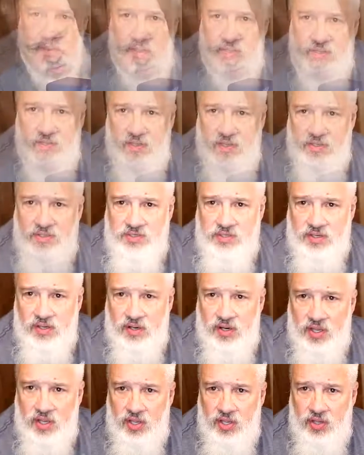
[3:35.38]
You got
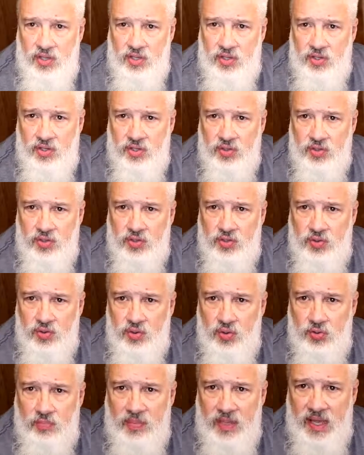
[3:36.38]
your
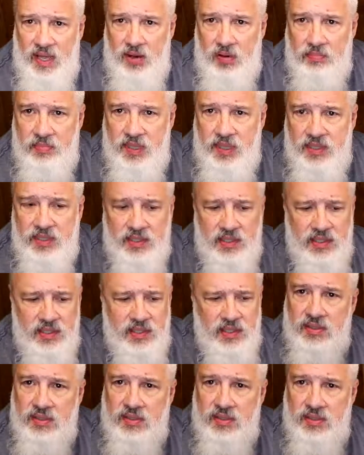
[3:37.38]
cool power button.
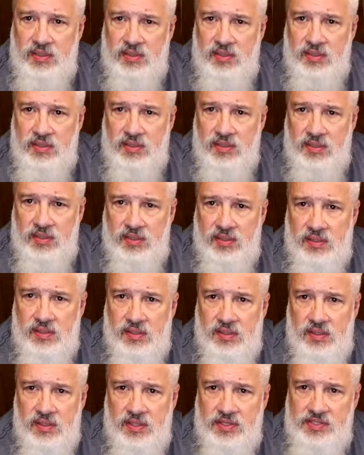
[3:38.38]

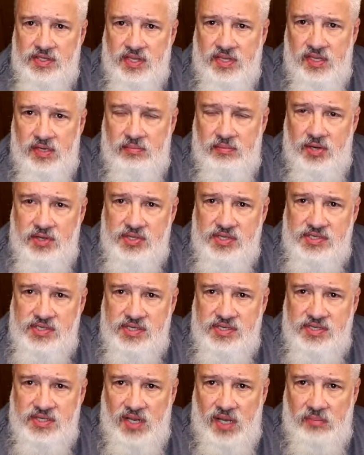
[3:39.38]
Looks like an
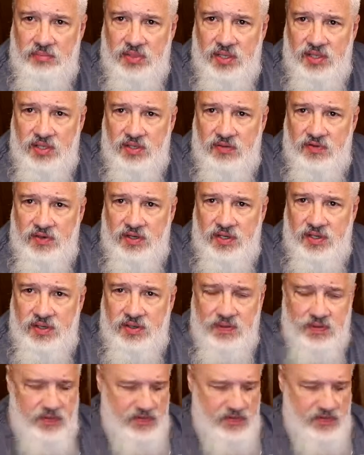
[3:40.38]
emergency stop button over here.